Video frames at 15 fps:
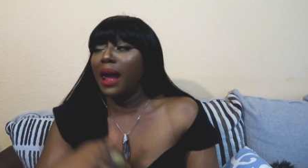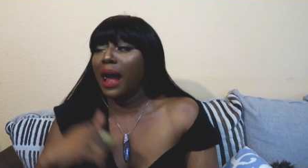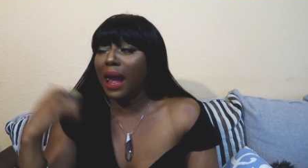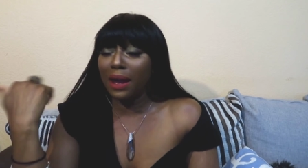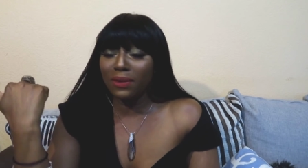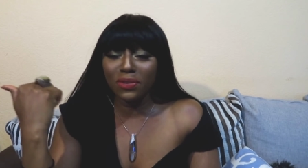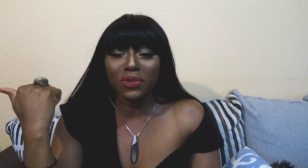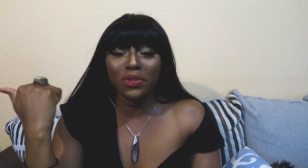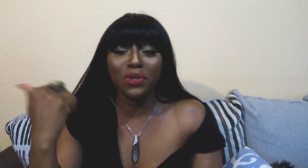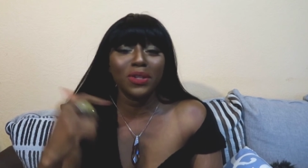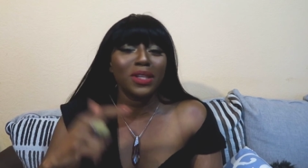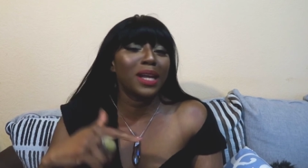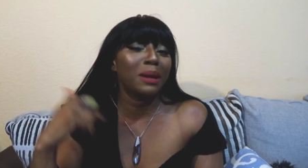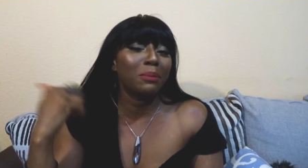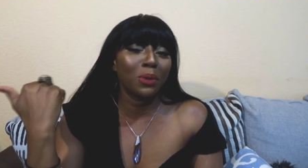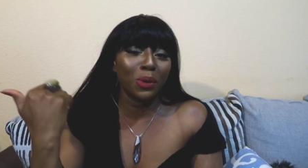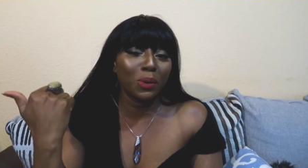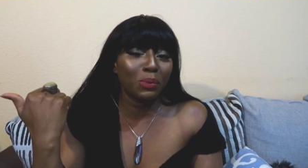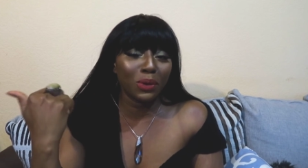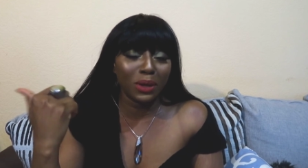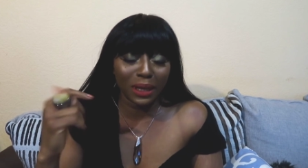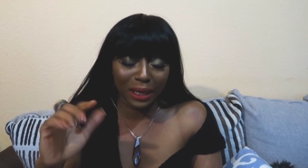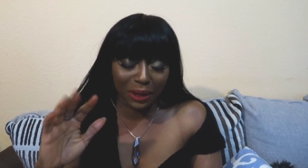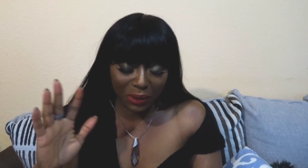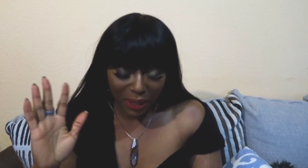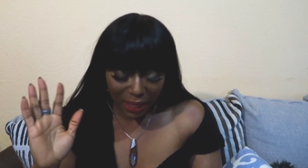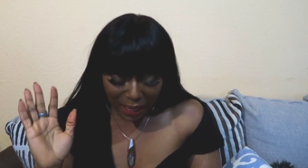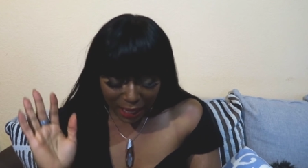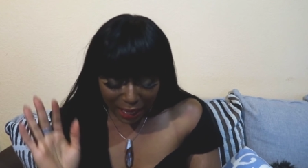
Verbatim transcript: I have a video on that. I'm going to put it here.